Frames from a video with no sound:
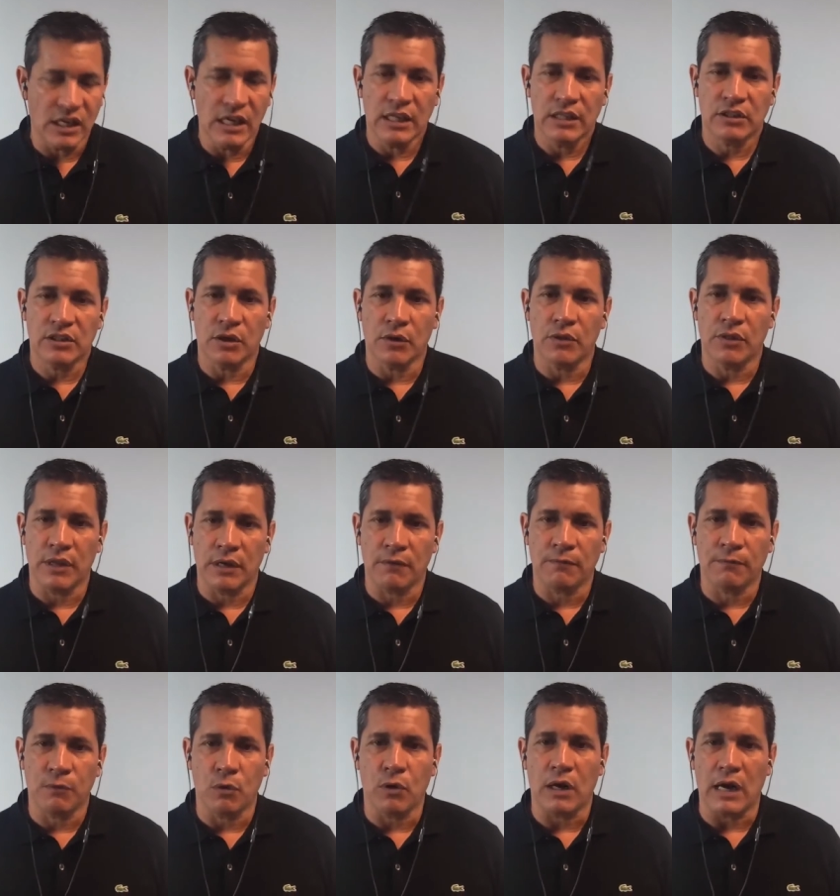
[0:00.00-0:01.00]
So
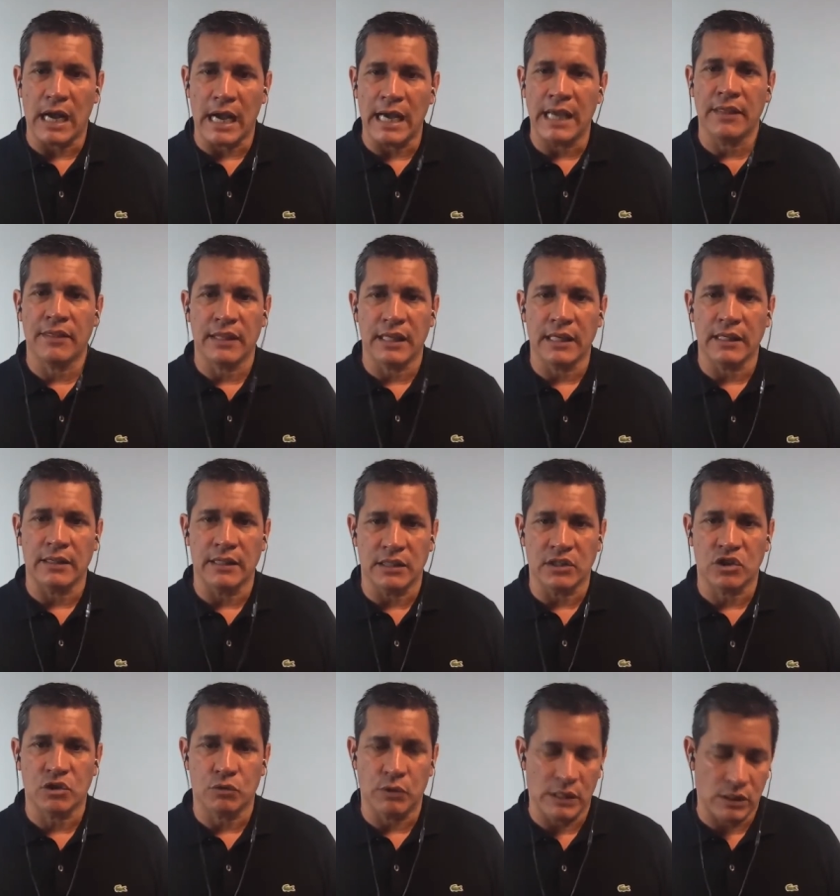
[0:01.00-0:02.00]
therefore, I think this
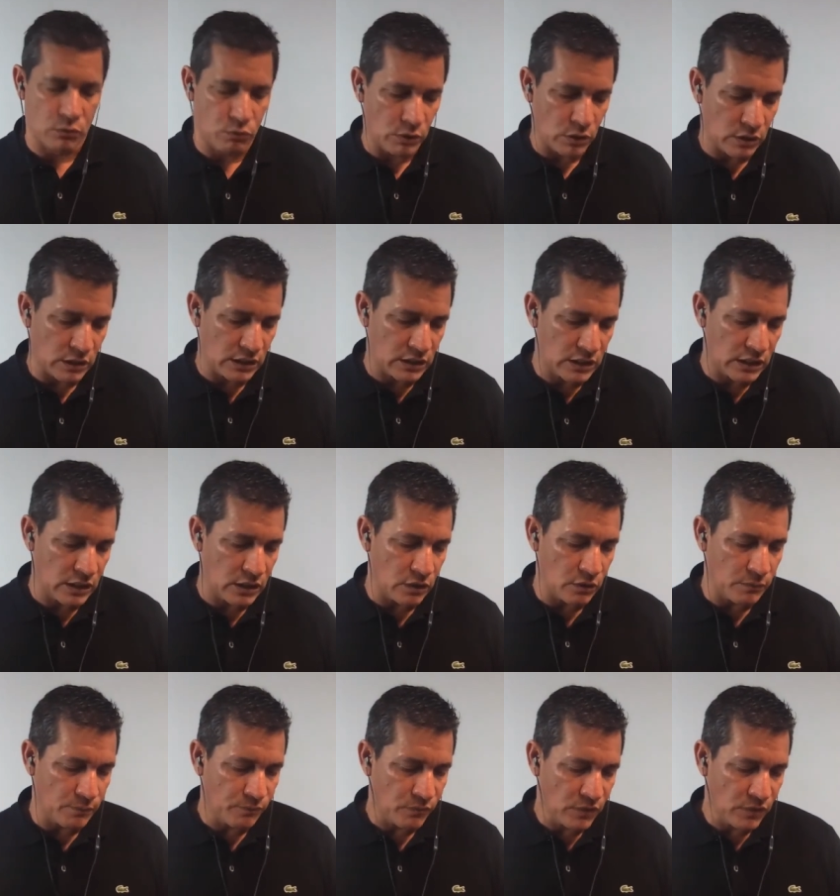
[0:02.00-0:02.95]
trend will continue.